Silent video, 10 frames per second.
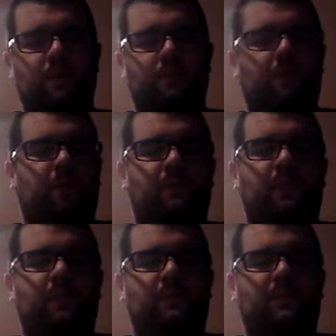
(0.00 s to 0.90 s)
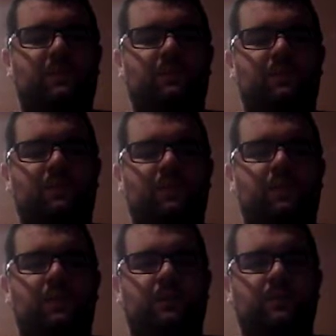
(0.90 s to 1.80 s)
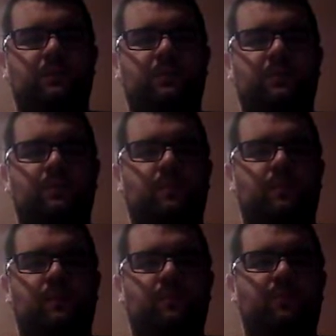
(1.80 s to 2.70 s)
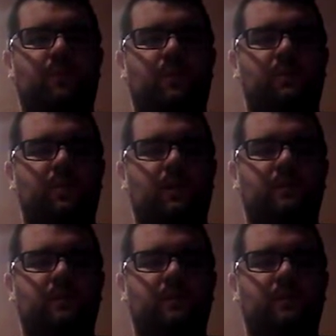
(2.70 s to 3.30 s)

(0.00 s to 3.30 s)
If I were to get this in full colors, it would be $40,